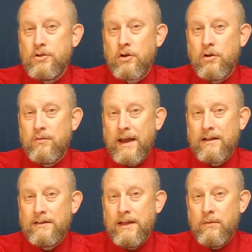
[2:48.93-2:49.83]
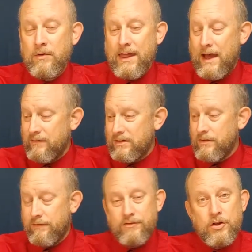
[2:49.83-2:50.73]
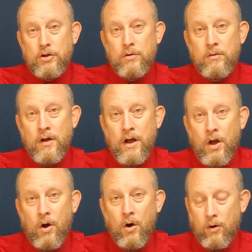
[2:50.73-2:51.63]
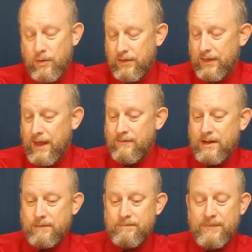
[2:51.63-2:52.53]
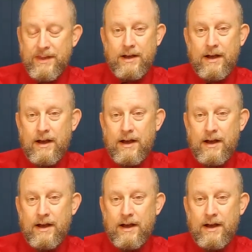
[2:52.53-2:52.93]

you correctly with having the flu or with having uh,